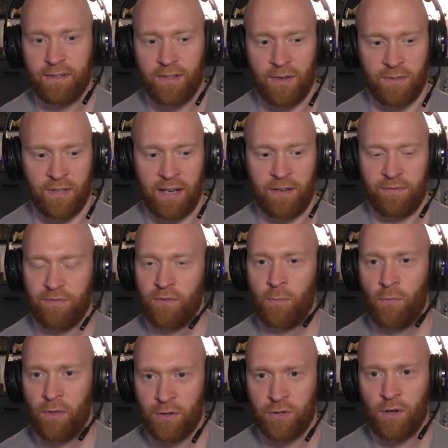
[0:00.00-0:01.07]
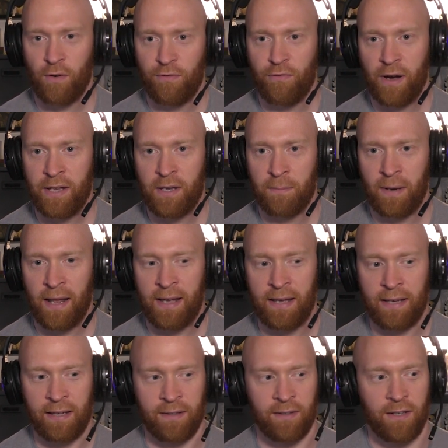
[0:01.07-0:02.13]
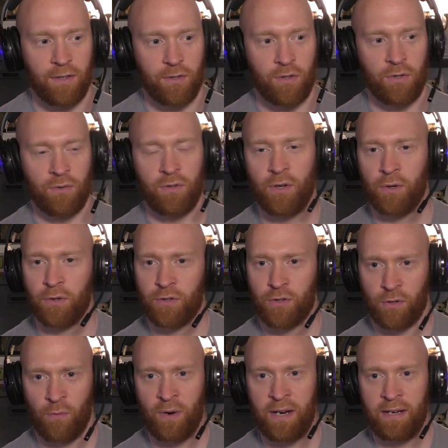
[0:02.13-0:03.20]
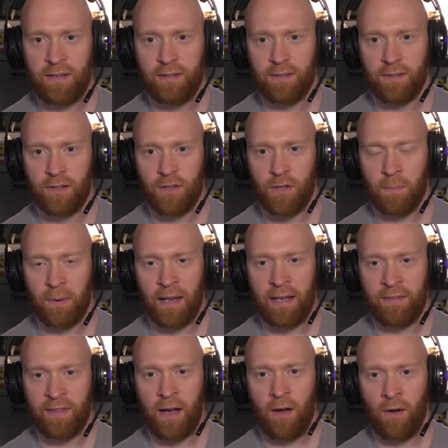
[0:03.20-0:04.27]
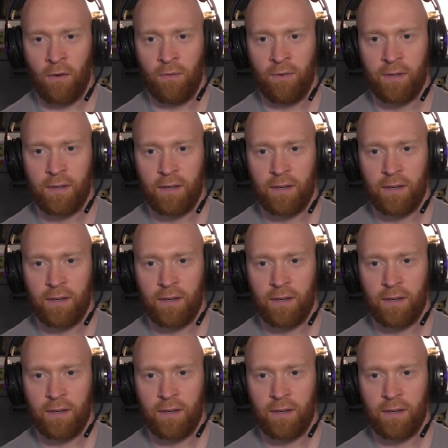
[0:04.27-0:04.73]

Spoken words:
so say from the software you're playing to your screen that you're playing that on,